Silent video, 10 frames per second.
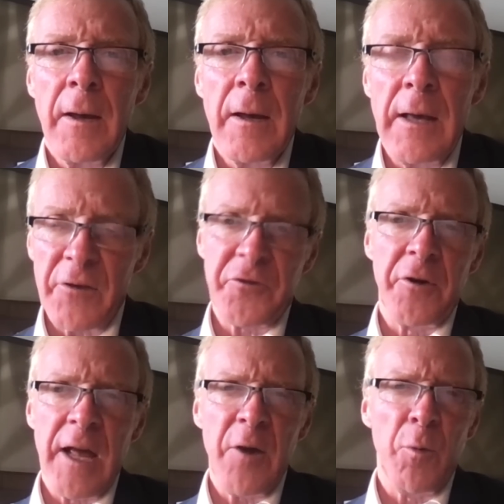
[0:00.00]

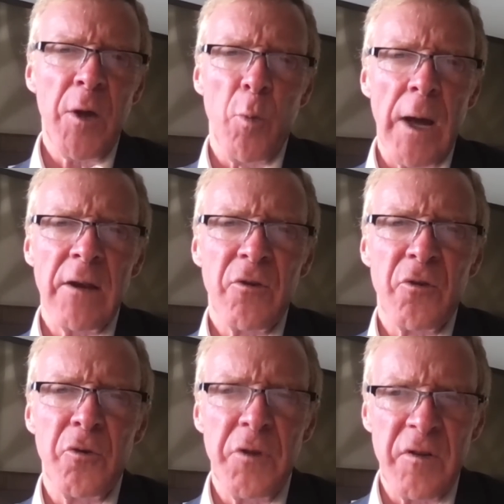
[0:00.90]
Yesterday, we went
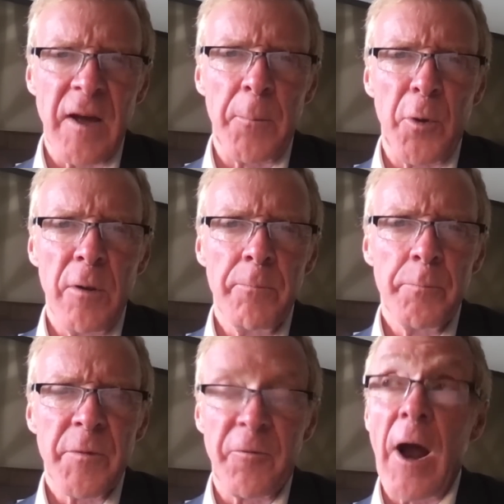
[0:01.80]
to the temple,
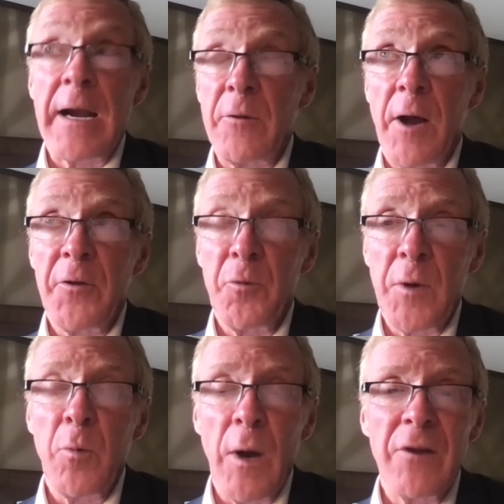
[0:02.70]
Friday rather, we
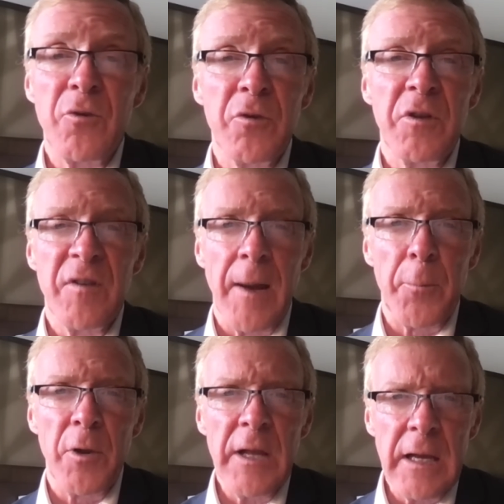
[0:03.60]
went to the
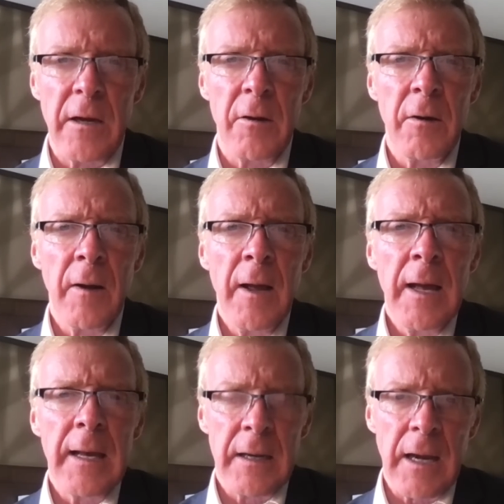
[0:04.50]
temple here
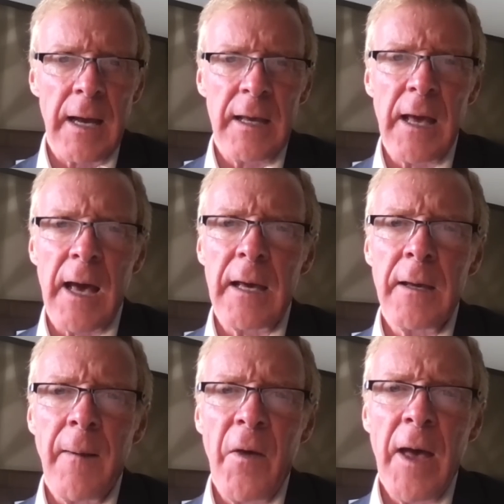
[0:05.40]
in Laie.
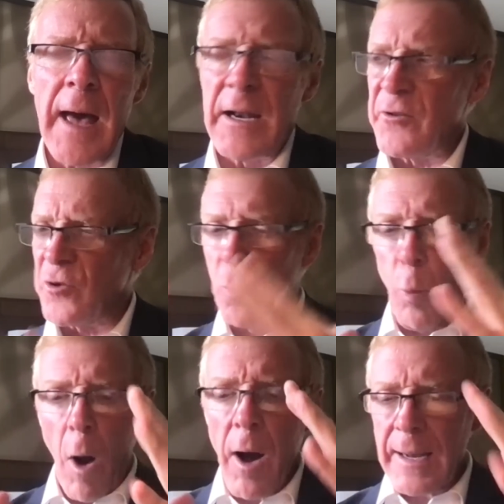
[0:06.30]
And as you
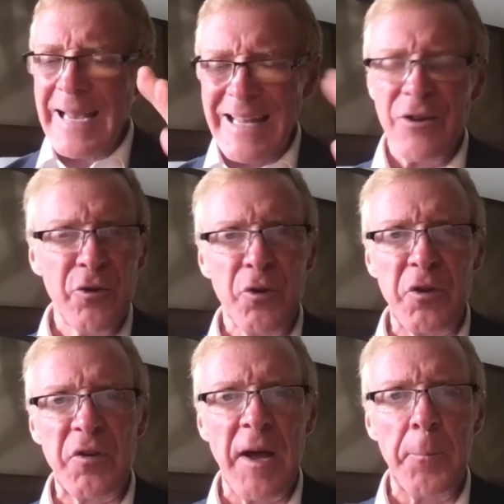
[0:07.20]
walk into the
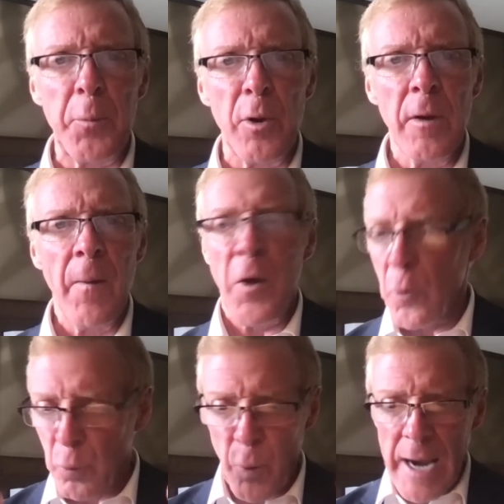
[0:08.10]
temple,
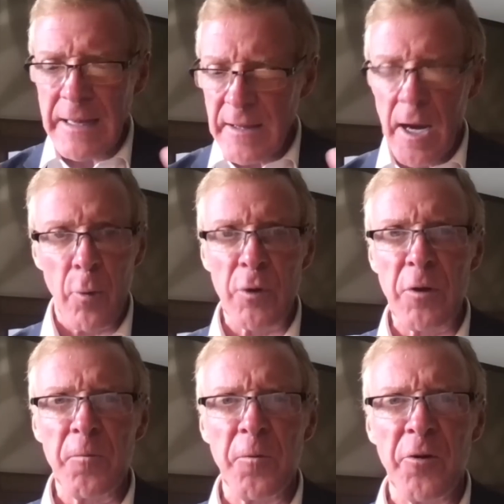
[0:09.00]
Right there, when you
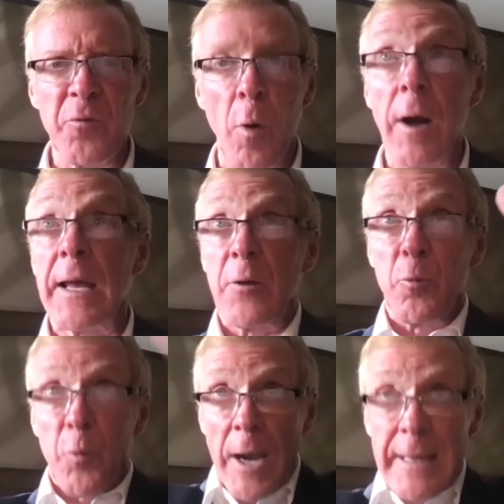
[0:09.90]
first walk in,
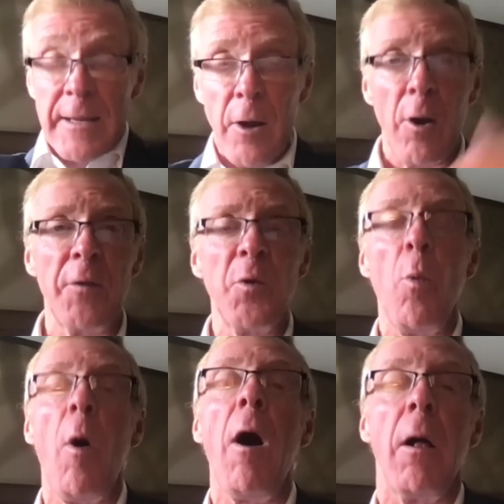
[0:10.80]
right there on the
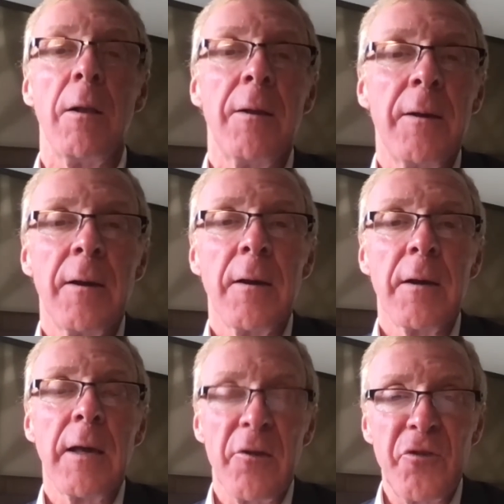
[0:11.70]
wall,
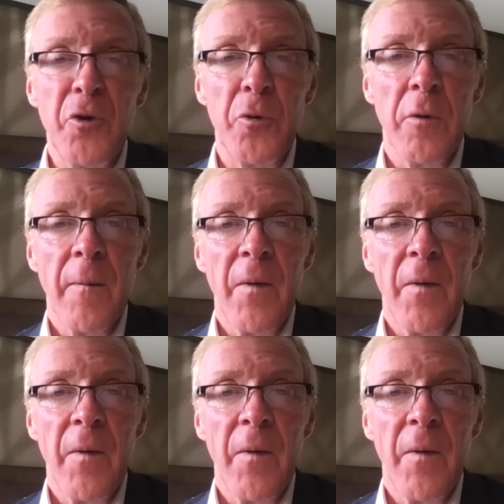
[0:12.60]
guess who?